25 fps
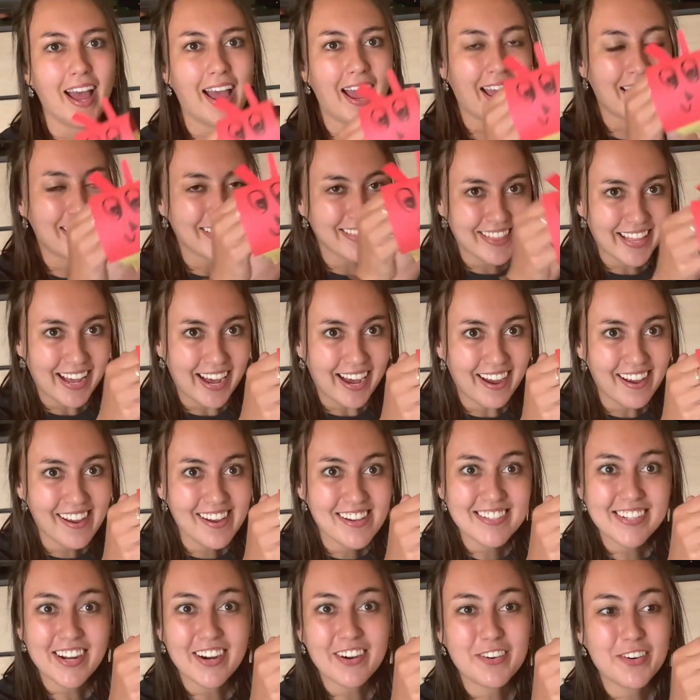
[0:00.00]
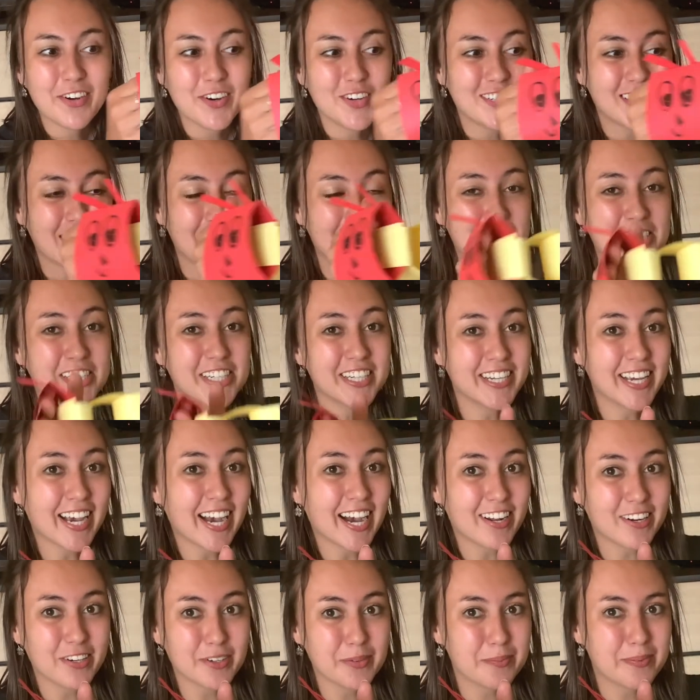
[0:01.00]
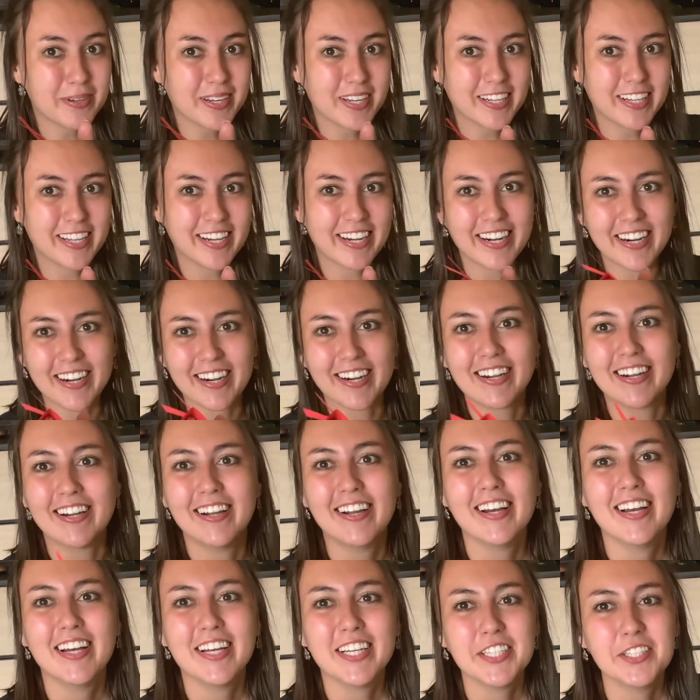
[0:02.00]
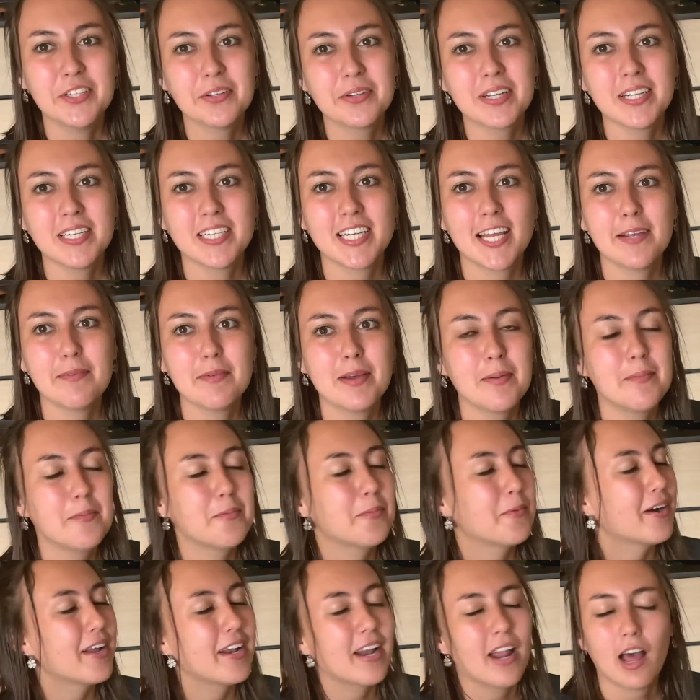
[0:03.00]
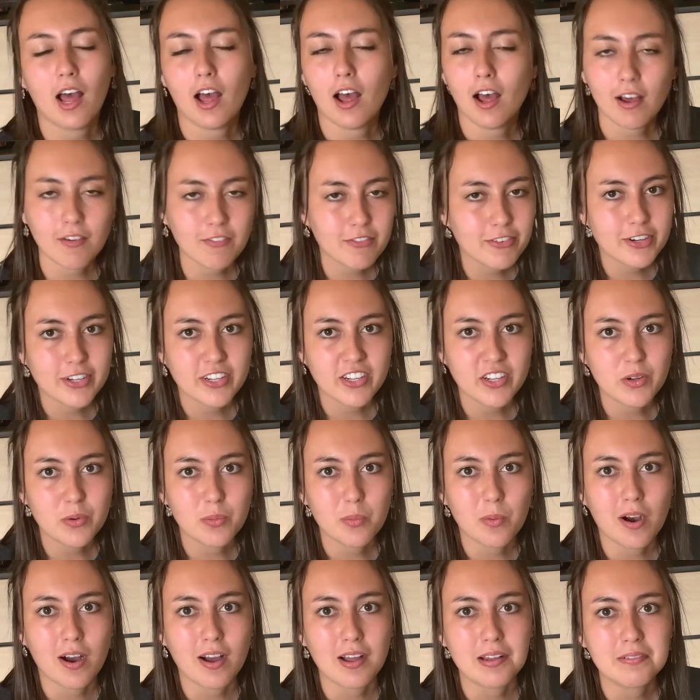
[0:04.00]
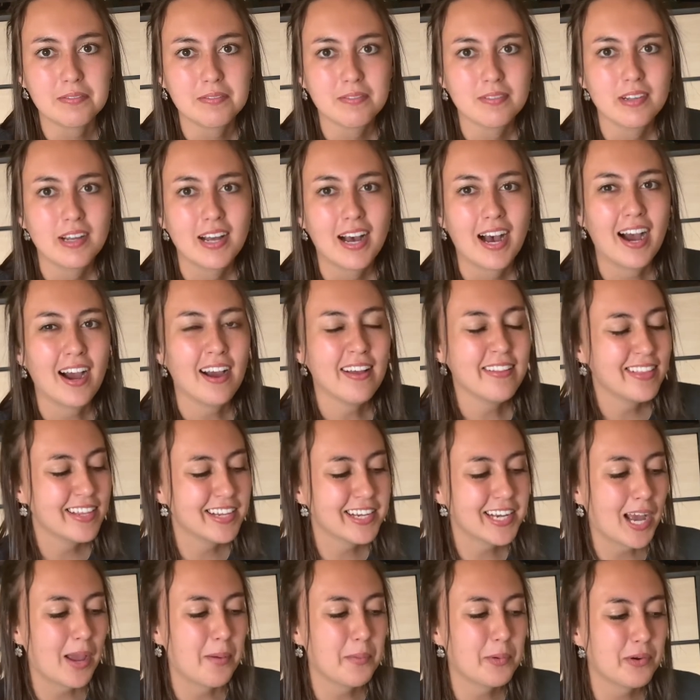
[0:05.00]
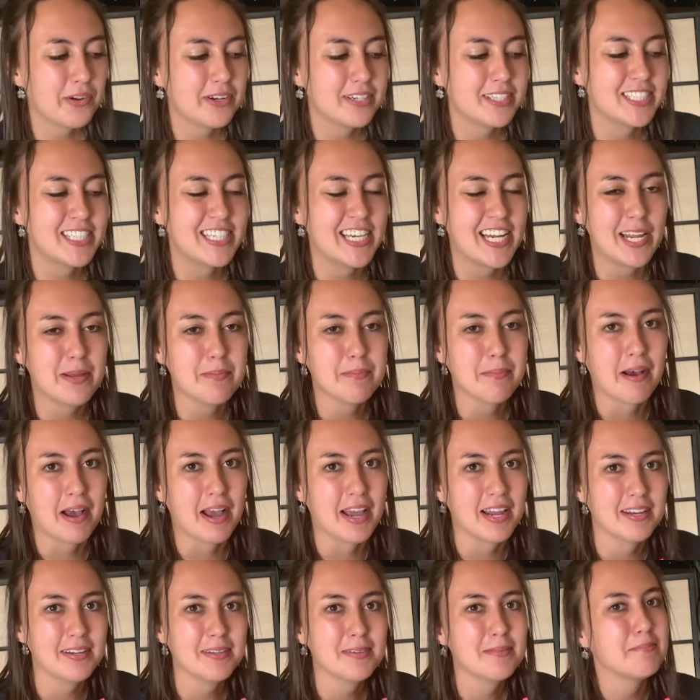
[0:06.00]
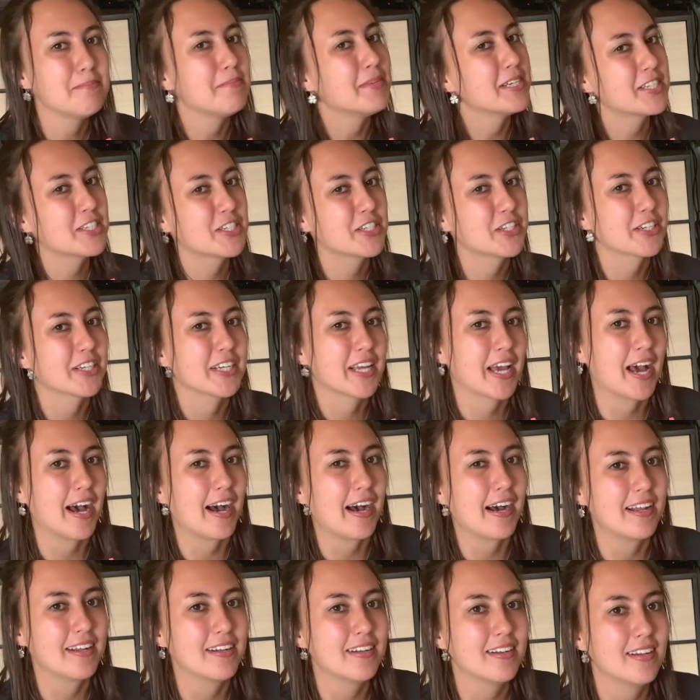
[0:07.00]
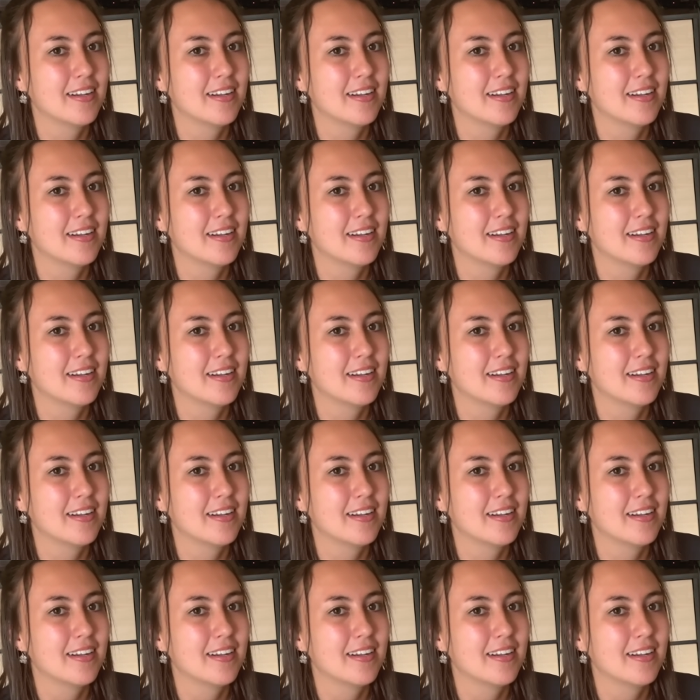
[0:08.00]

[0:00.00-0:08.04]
And that is our quotation caterpillar. You can name him whatever you want. I think I'm going to name mine Mr. Cat.